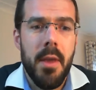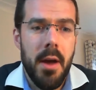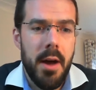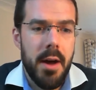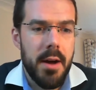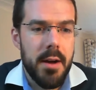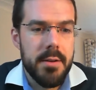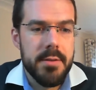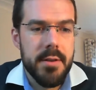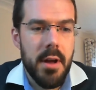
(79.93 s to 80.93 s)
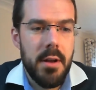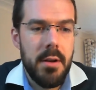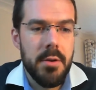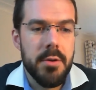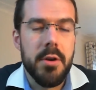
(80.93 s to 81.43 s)
and
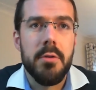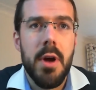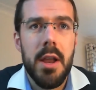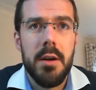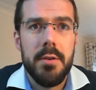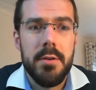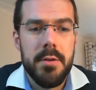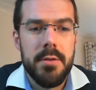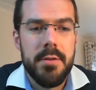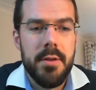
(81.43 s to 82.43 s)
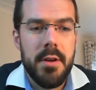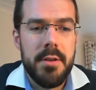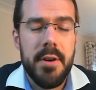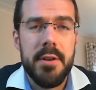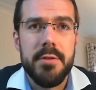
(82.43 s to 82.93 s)
Luka Grella, who's an
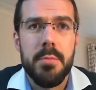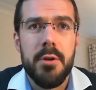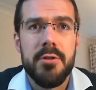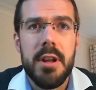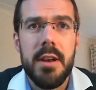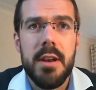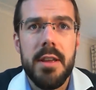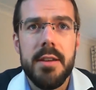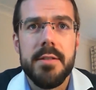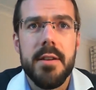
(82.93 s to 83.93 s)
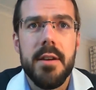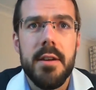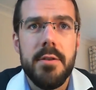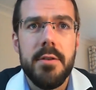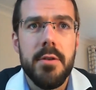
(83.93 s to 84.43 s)
innovation project lead at
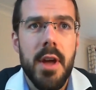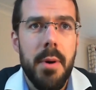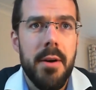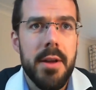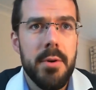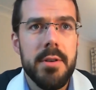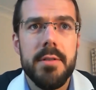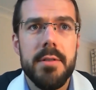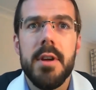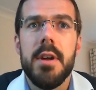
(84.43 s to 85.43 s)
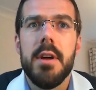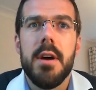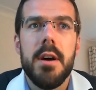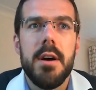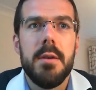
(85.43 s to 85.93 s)
UK Power Networks.
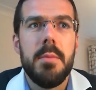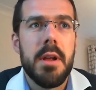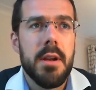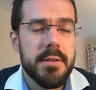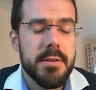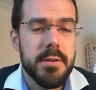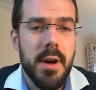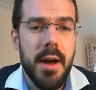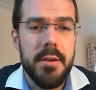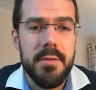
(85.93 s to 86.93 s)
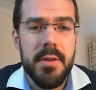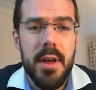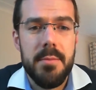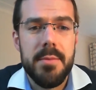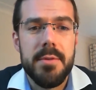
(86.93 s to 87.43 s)
And I'd like to hand over
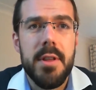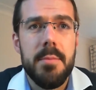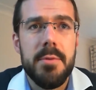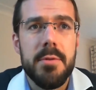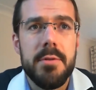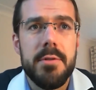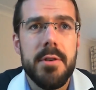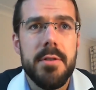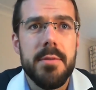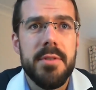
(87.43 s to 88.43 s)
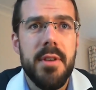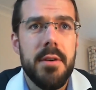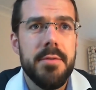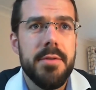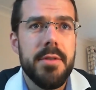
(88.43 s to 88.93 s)
to them to introduce
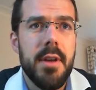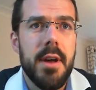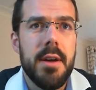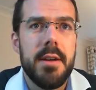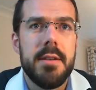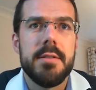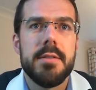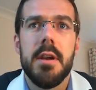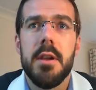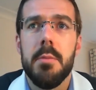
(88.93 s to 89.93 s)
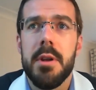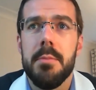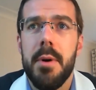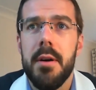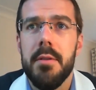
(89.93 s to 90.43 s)
themselves and a little bit
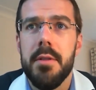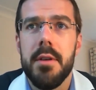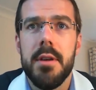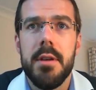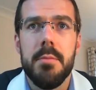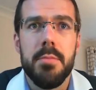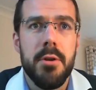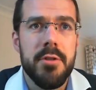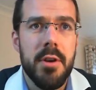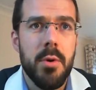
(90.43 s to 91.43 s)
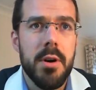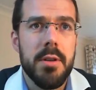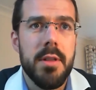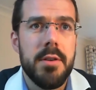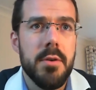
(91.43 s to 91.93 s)
about the project work
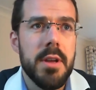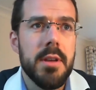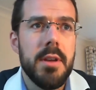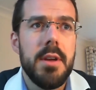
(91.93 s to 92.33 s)
they're doing